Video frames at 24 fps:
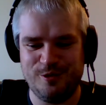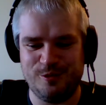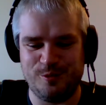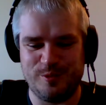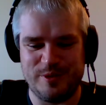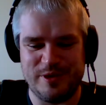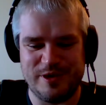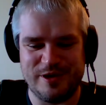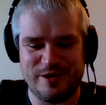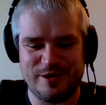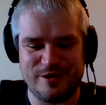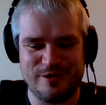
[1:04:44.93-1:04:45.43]

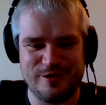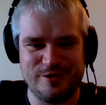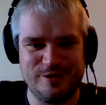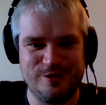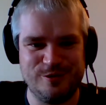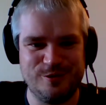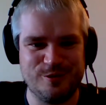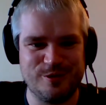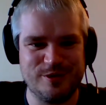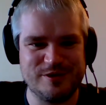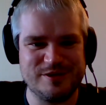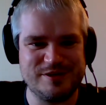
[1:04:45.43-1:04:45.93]
We are
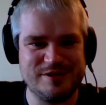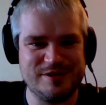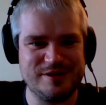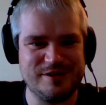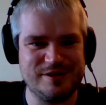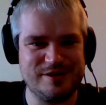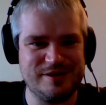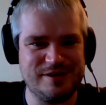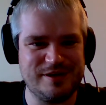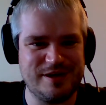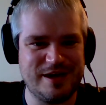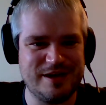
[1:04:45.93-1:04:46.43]
going
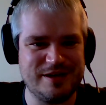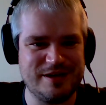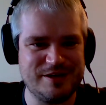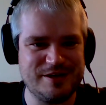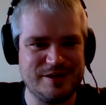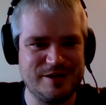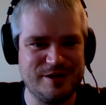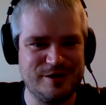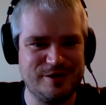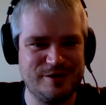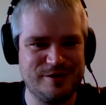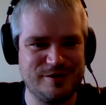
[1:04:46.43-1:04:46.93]
to end it
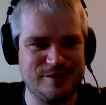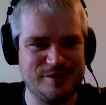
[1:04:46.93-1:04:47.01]
here,